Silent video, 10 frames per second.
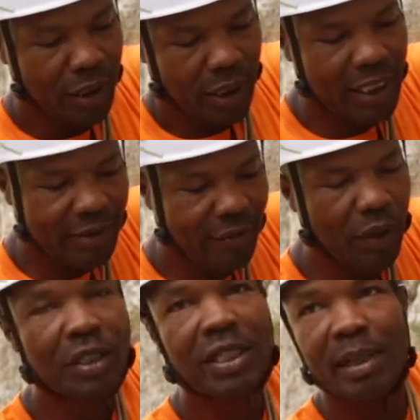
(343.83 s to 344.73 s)
that it's
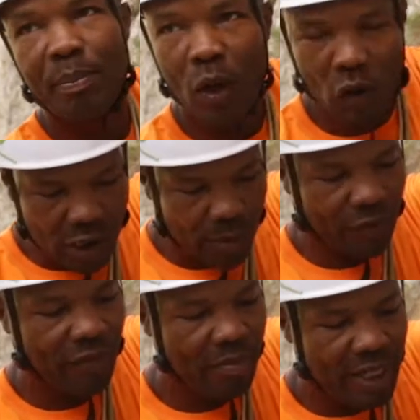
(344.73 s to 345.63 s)
virtually
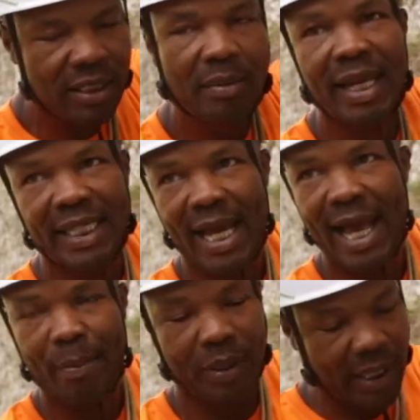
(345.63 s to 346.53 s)
impossible for me to make that
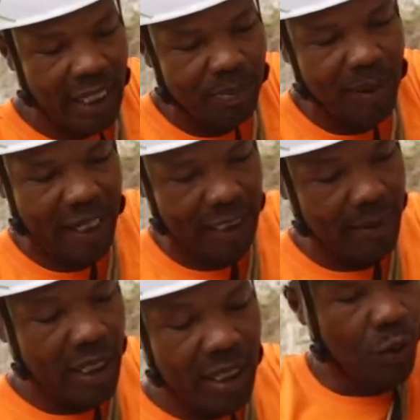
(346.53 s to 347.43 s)
happen, and that's back clip.
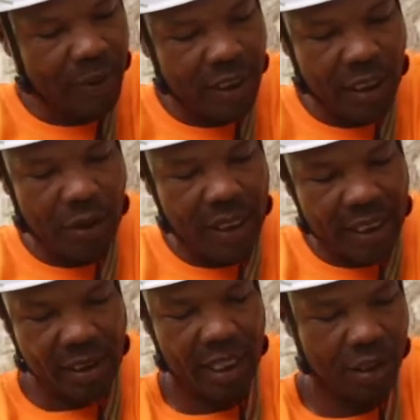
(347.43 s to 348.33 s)
So what I'm going to do
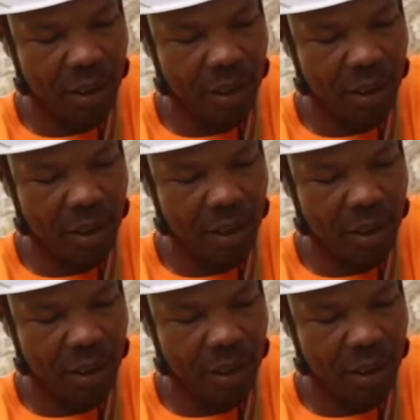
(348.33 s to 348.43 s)
is